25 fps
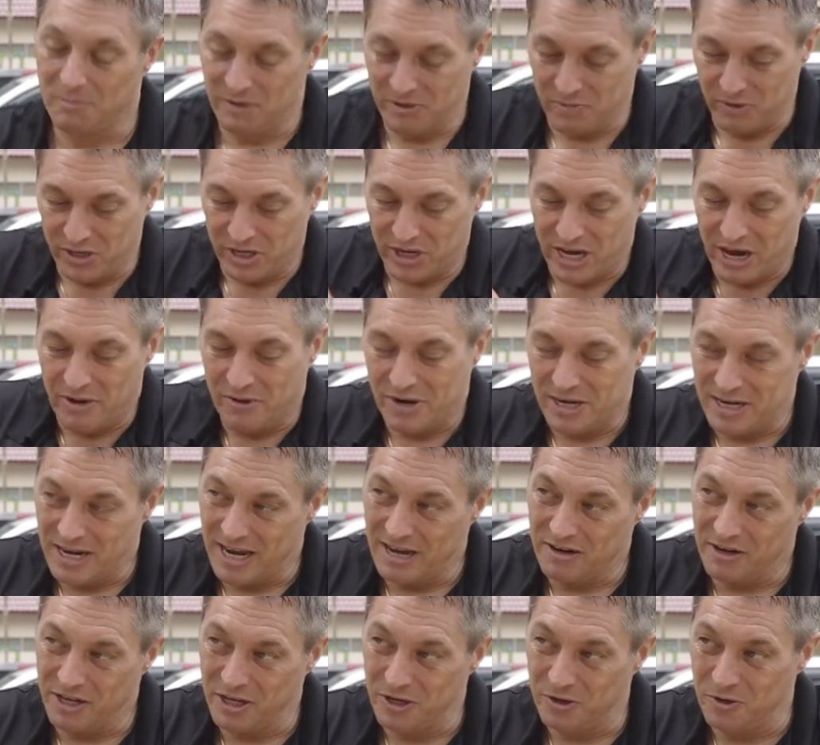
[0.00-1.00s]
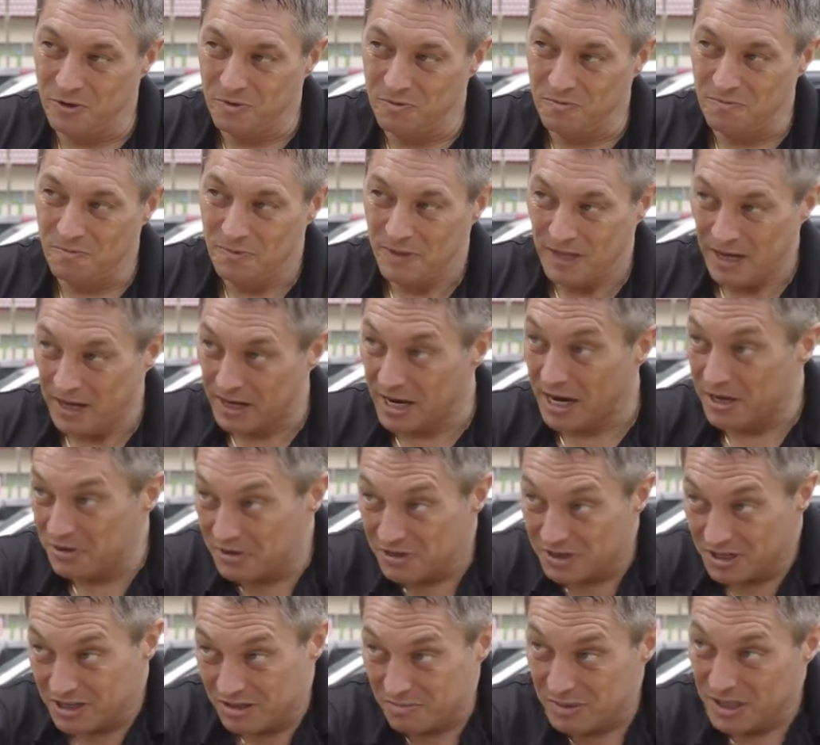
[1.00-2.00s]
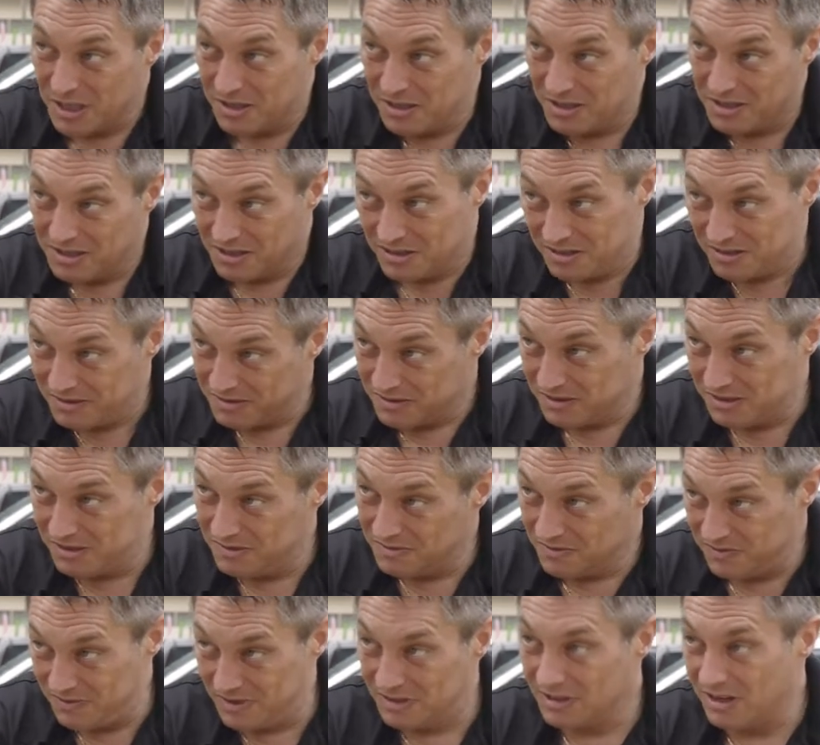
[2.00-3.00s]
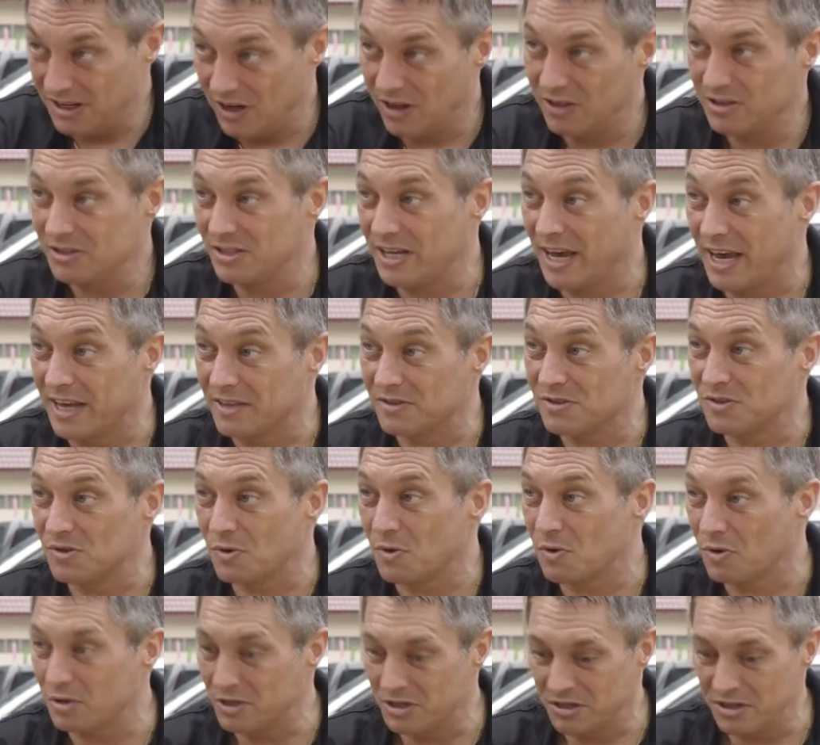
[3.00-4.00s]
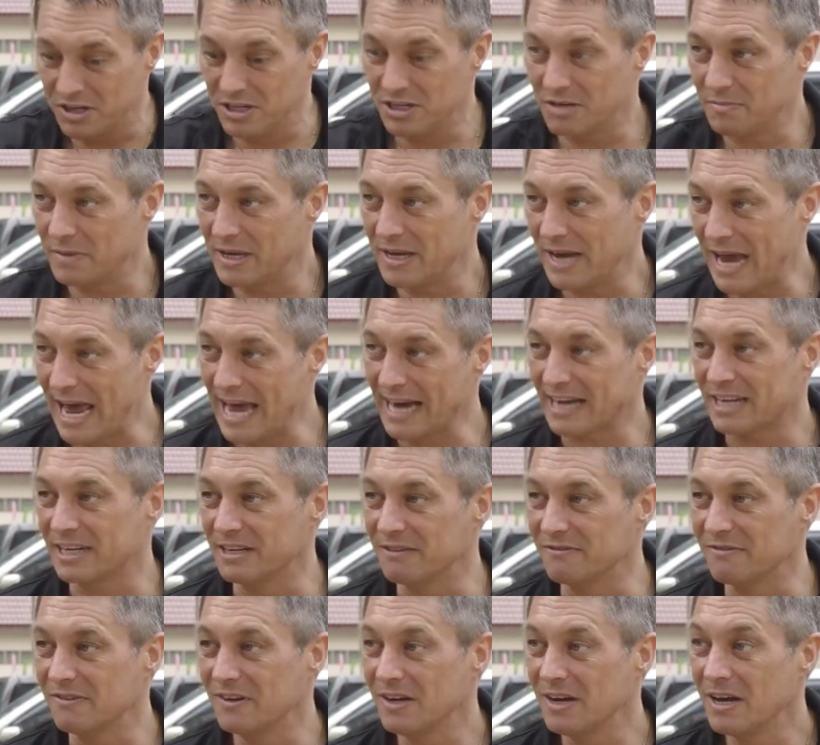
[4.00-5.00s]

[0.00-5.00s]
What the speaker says: when you're going downhill, okay, you need to be tense or you need to be active.